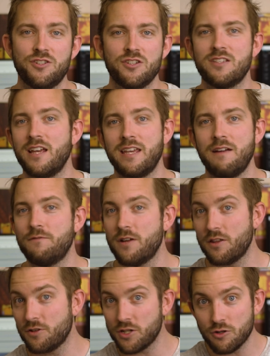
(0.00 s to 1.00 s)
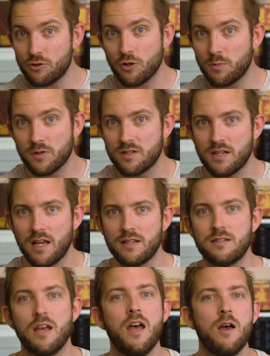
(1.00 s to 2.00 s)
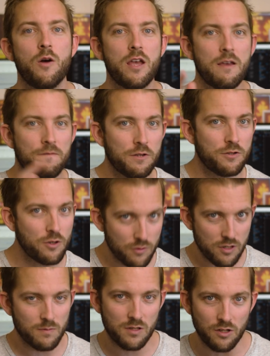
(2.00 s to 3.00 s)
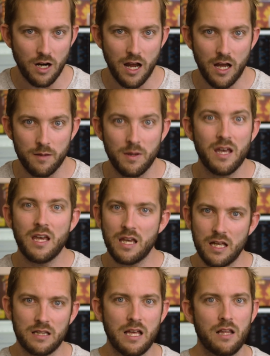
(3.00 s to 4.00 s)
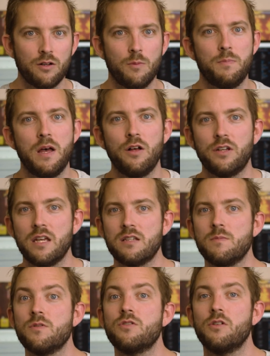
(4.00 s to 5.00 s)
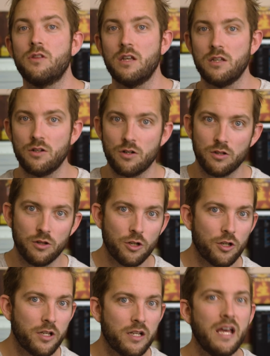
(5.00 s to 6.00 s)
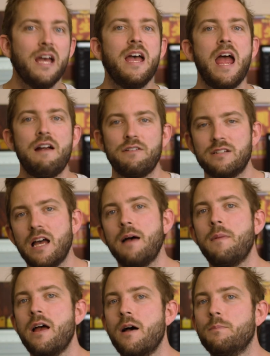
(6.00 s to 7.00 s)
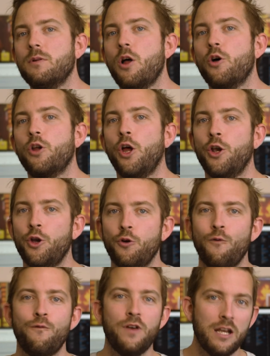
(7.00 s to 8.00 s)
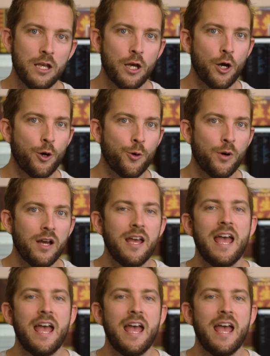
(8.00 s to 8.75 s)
And just like every other YouTuber says, if you do subscribe, hit that little bell gizmo so that you're alerted every time I upload a new video.